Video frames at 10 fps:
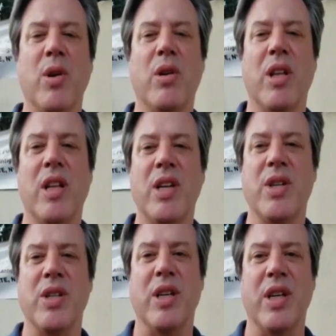of local
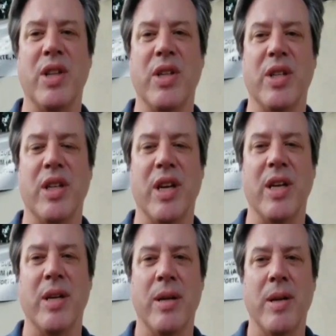elections like this today.
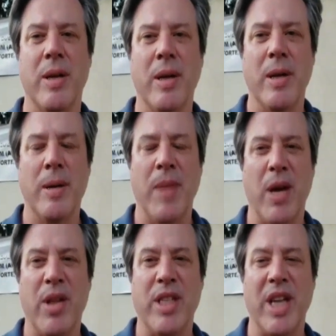
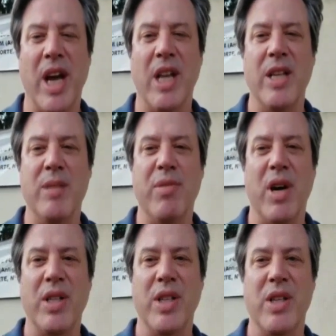Now the tallying
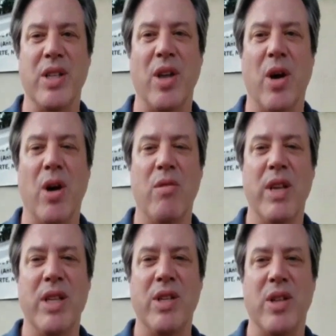process has
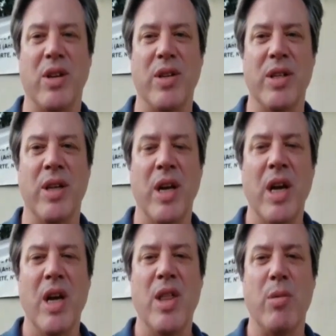already started.
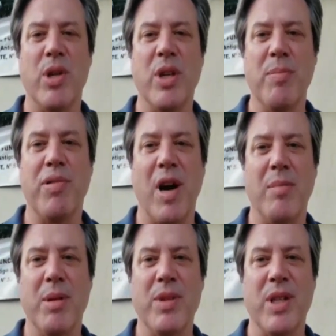There were some
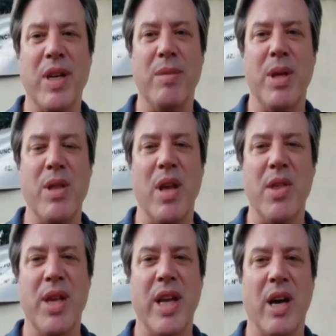problems today, but
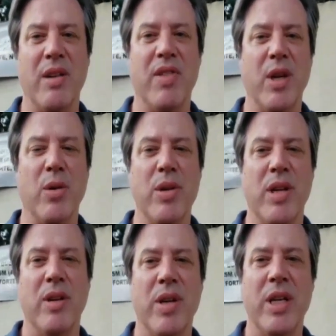nothing out of the
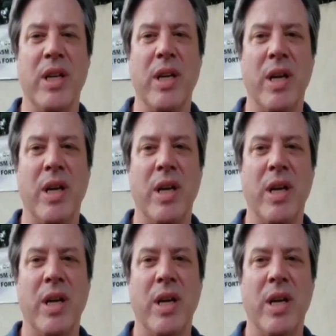ordinary.